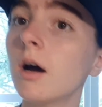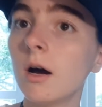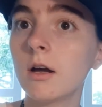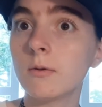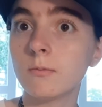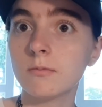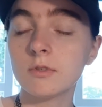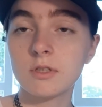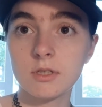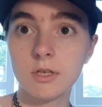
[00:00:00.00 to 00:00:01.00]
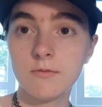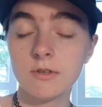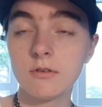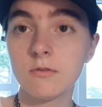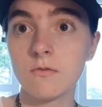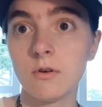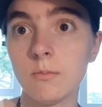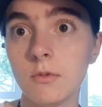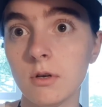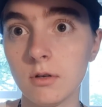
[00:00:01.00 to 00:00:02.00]
I'm Stephen
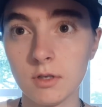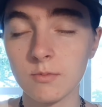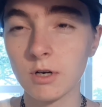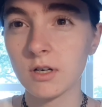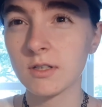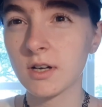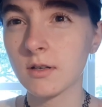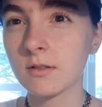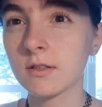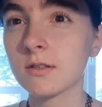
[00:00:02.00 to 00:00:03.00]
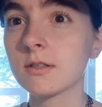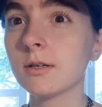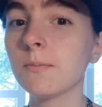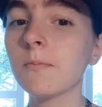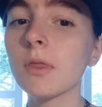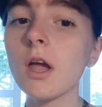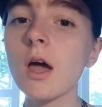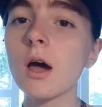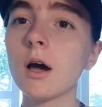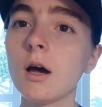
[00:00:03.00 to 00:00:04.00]
from the Dyspraxia System,
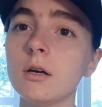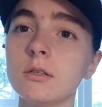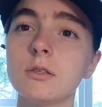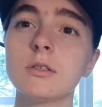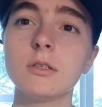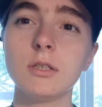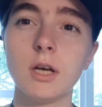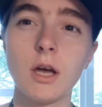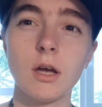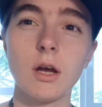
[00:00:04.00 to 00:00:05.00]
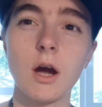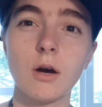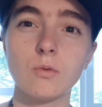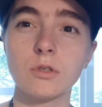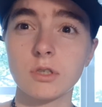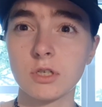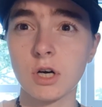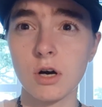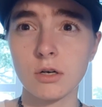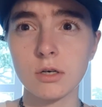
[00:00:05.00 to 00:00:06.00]
and today I want to
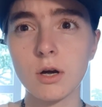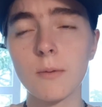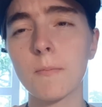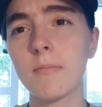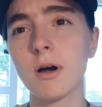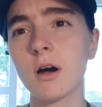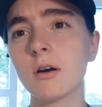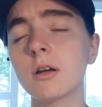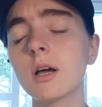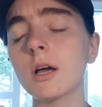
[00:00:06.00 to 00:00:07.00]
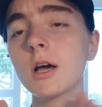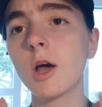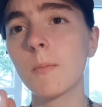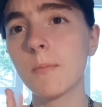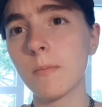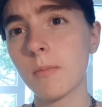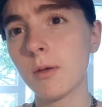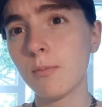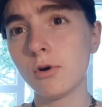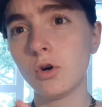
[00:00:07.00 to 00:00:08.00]
talk about
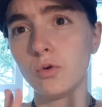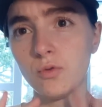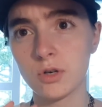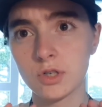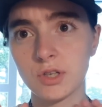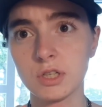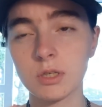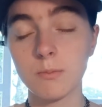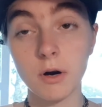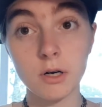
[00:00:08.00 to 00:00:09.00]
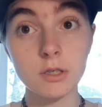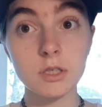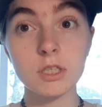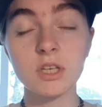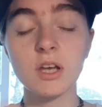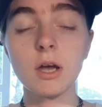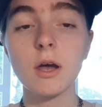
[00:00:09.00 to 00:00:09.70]
people versus parts.